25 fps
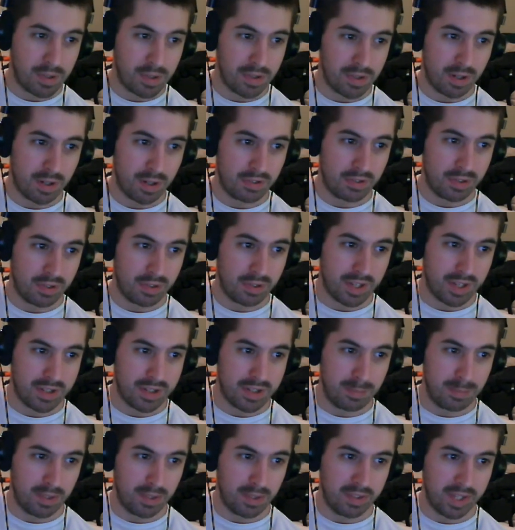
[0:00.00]
are also
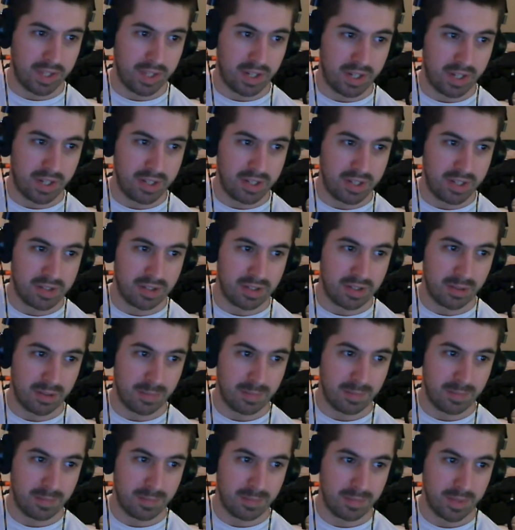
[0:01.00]
custom built nowadays,
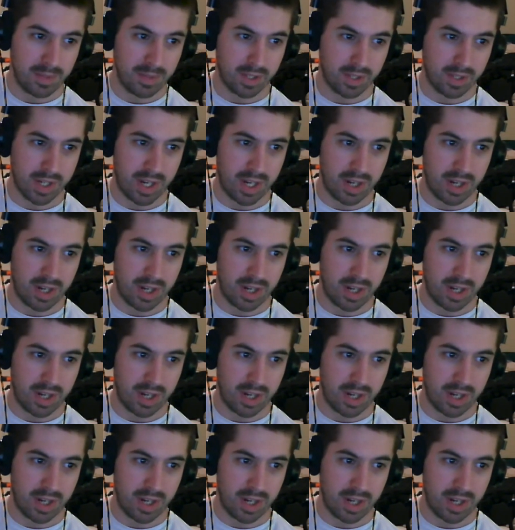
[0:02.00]
so you kind